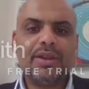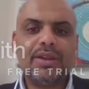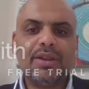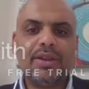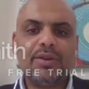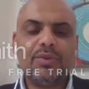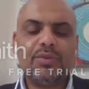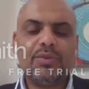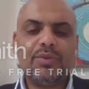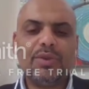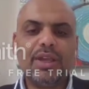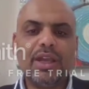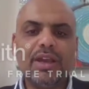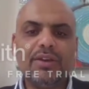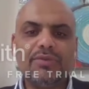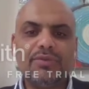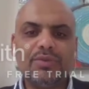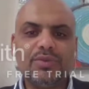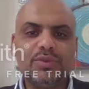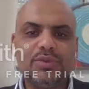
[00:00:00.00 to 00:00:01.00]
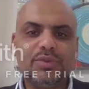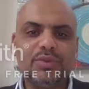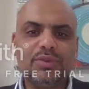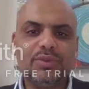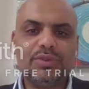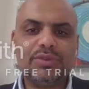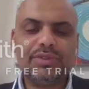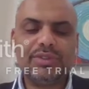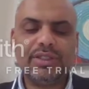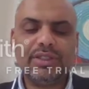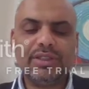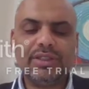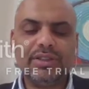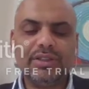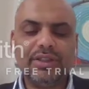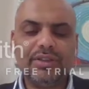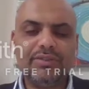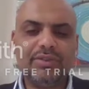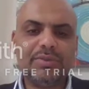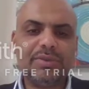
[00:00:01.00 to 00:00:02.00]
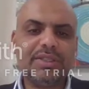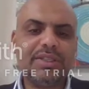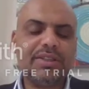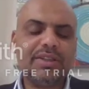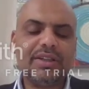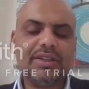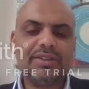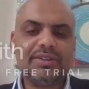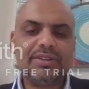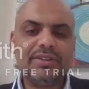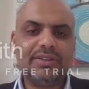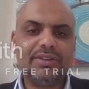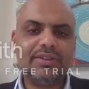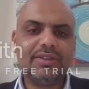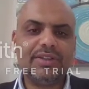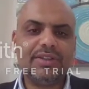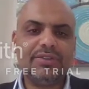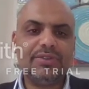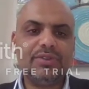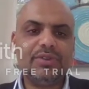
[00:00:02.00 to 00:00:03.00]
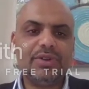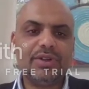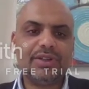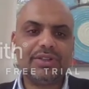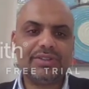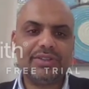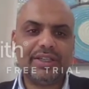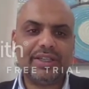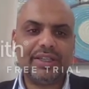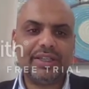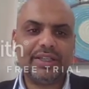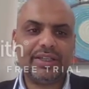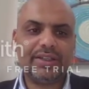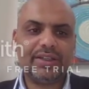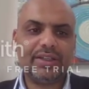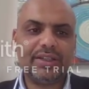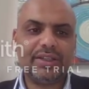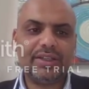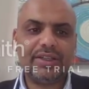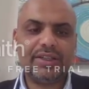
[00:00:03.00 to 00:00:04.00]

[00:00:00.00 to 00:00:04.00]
We have to tell everybody that if you are taking